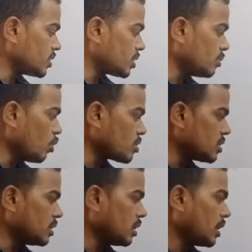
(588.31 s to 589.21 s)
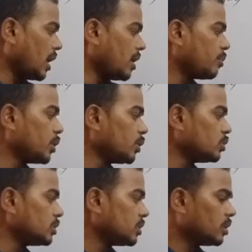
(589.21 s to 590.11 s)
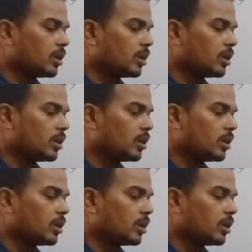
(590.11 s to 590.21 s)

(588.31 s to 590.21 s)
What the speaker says: steam water and produce